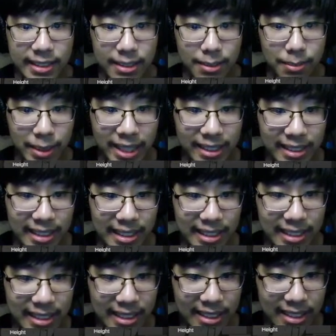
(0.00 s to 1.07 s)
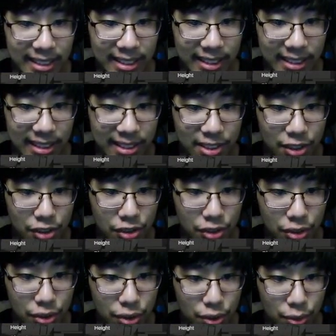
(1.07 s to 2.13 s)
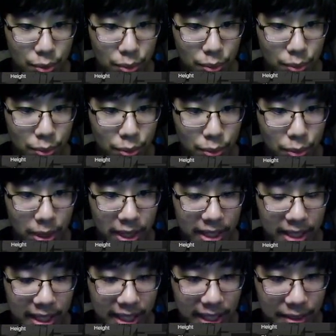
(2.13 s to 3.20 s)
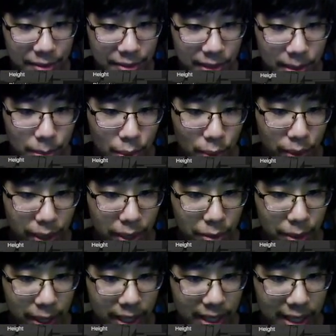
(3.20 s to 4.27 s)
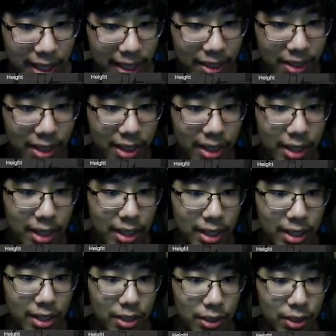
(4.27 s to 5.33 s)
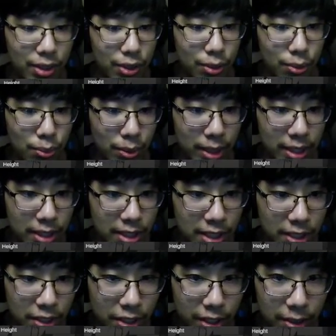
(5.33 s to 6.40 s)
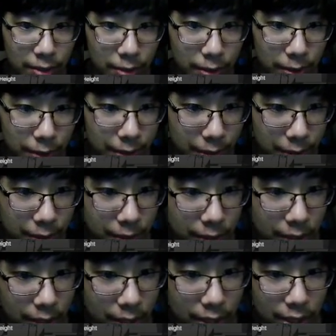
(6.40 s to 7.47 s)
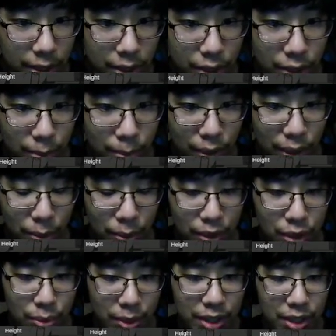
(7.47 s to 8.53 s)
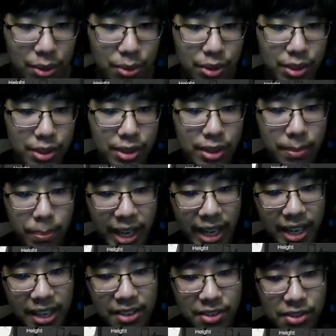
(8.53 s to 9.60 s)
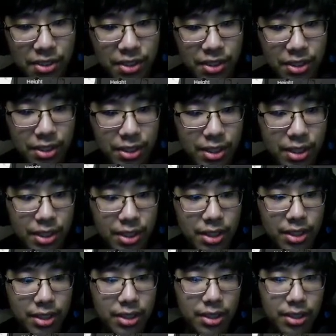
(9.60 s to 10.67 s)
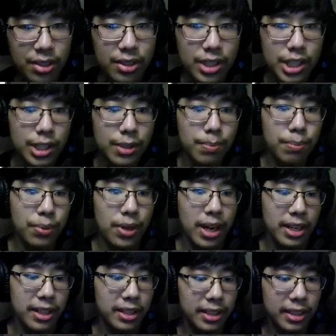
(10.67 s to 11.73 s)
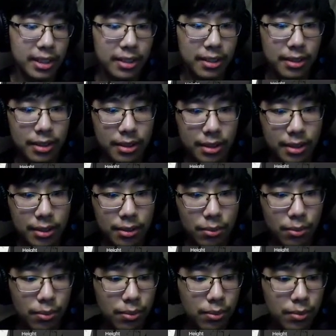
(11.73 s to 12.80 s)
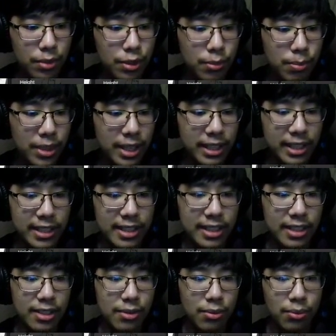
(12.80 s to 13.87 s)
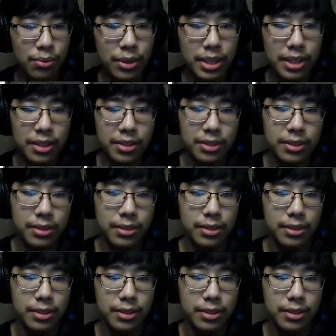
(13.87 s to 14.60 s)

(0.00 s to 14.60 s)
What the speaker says: My god, that thing is just one hefty boy right there. So this is what a T-34. So bro, which one uses the Panzer? Sprocket. Sprocketed wheel.